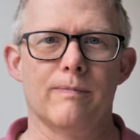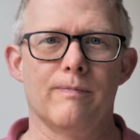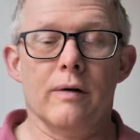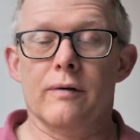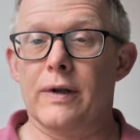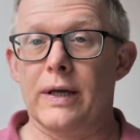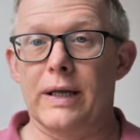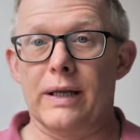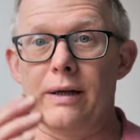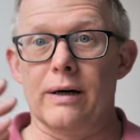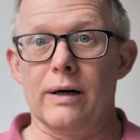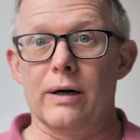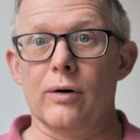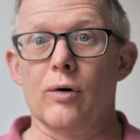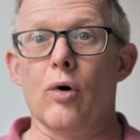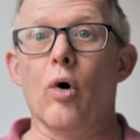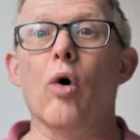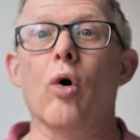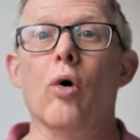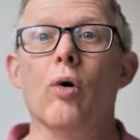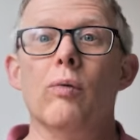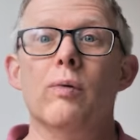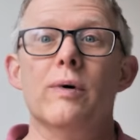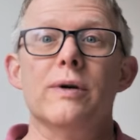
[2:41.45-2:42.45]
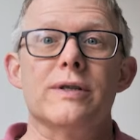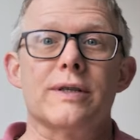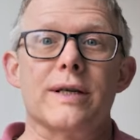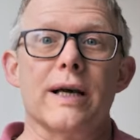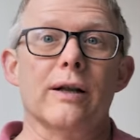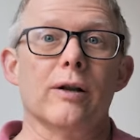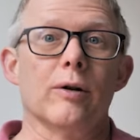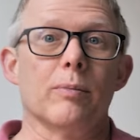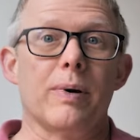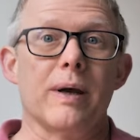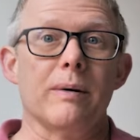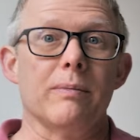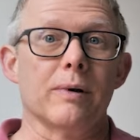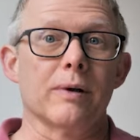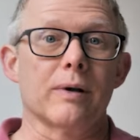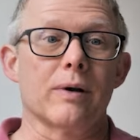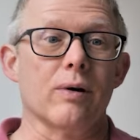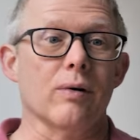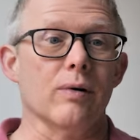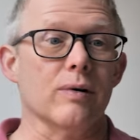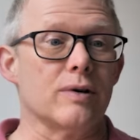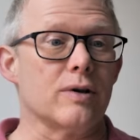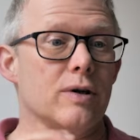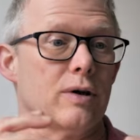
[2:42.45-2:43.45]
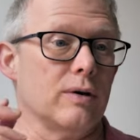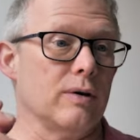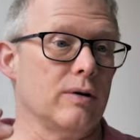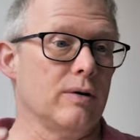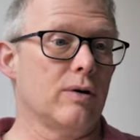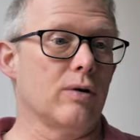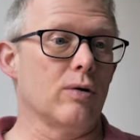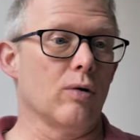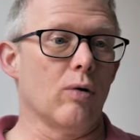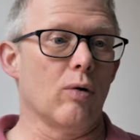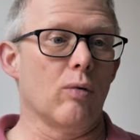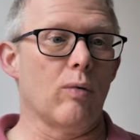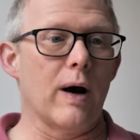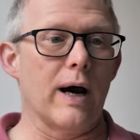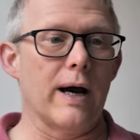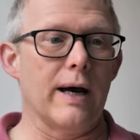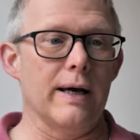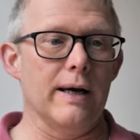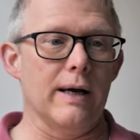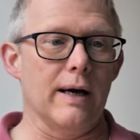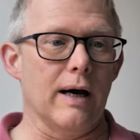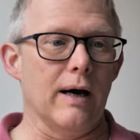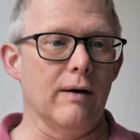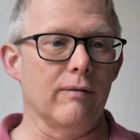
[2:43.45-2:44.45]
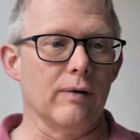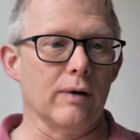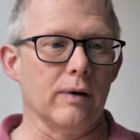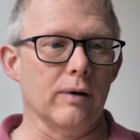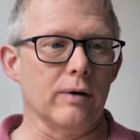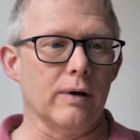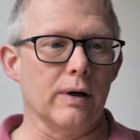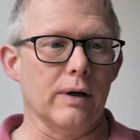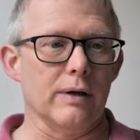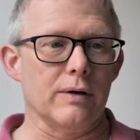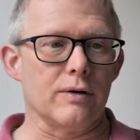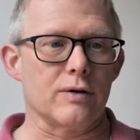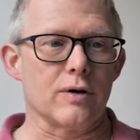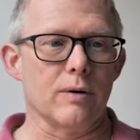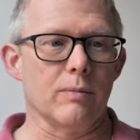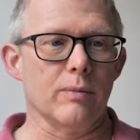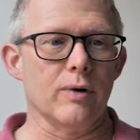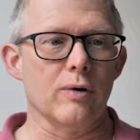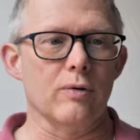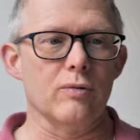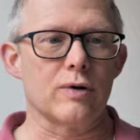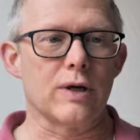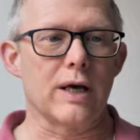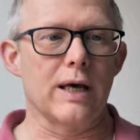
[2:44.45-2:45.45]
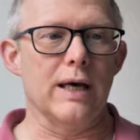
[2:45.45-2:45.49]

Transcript: Thing that I always tell people to go and do, go away, have a look at some of those